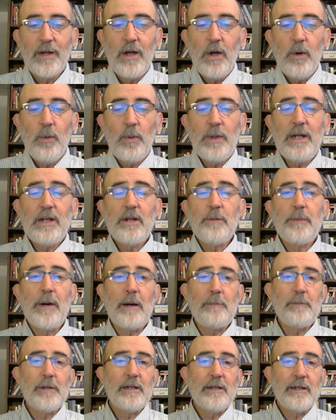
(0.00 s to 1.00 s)
We need to
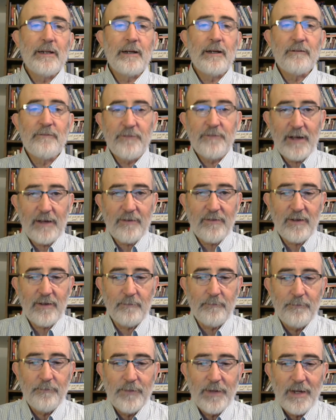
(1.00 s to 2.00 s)
publicly confess him
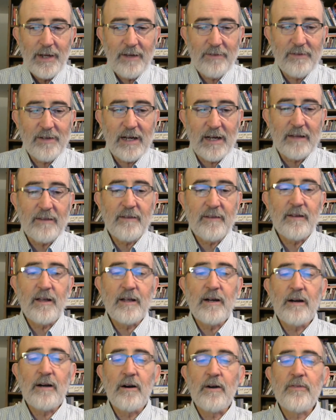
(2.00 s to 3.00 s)
as God's Son
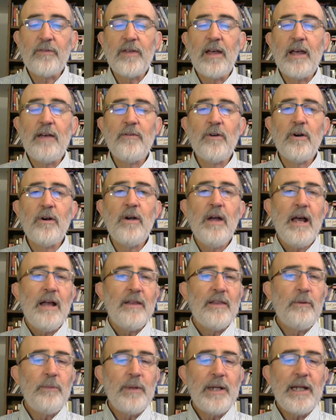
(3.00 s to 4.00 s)
and our Savior.
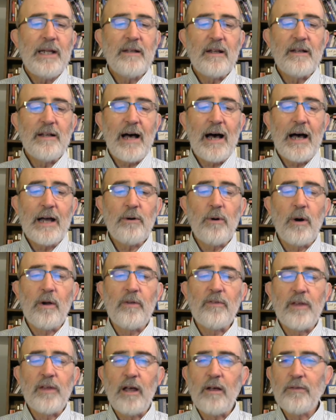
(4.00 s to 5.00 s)
Then we need to die to
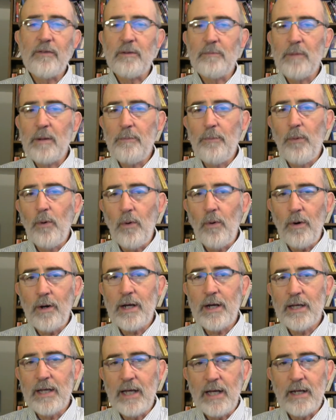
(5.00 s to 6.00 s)
ourselves and be born
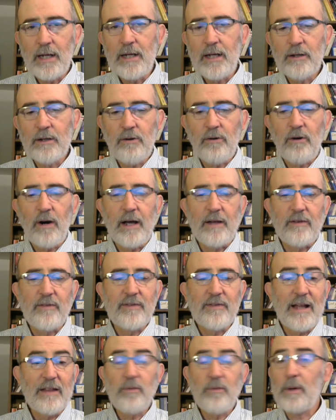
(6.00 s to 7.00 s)
again in Christ.
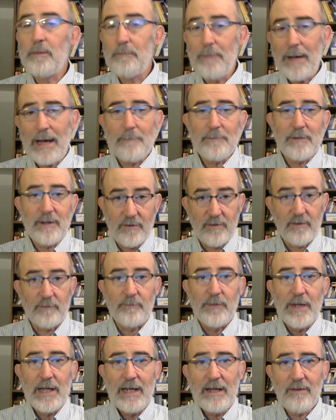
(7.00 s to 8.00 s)
That's what baptism
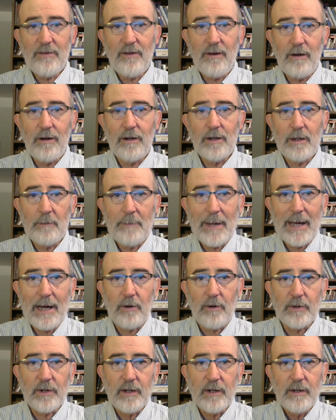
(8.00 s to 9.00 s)
is all
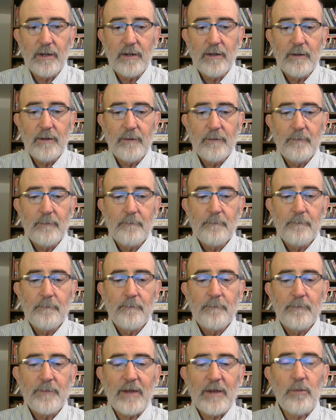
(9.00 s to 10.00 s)
about.
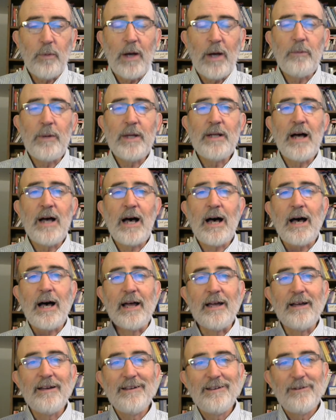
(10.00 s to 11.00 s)
That's why we
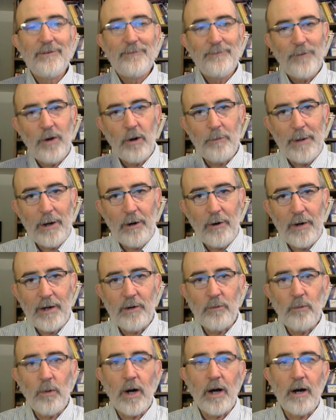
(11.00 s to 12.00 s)
die, are buried
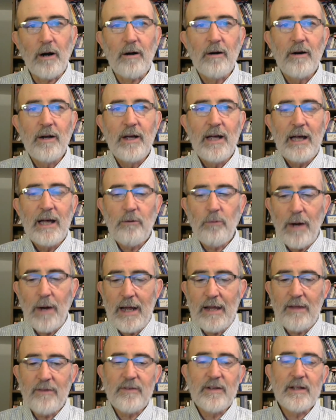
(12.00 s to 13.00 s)
in water, and
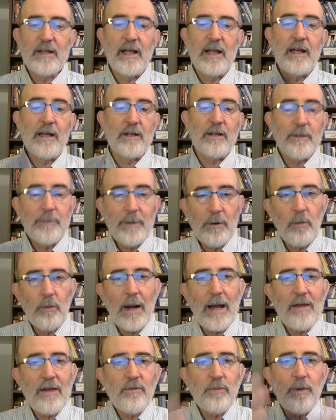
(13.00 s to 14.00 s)
raised again, to be
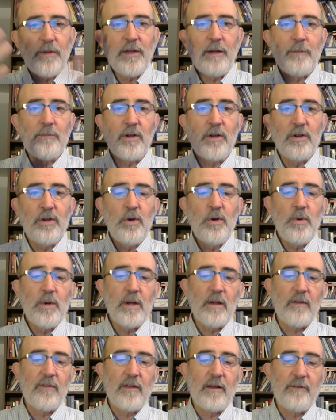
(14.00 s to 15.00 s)
raised with him to
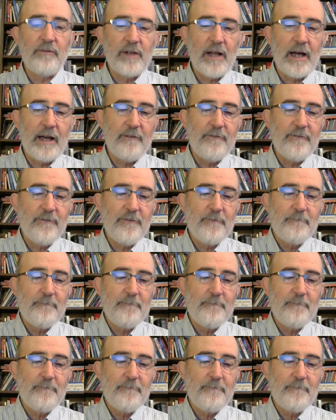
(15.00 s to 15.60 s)
newness of life.